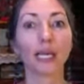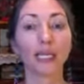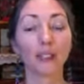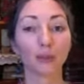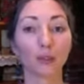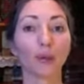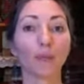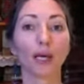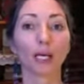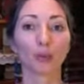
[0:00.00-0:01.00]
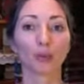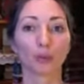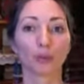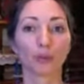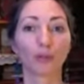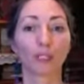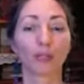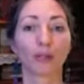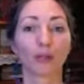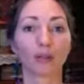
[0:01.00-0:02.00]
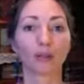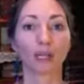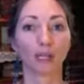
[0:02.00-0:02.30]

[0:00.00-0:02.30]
and you come back toward the middle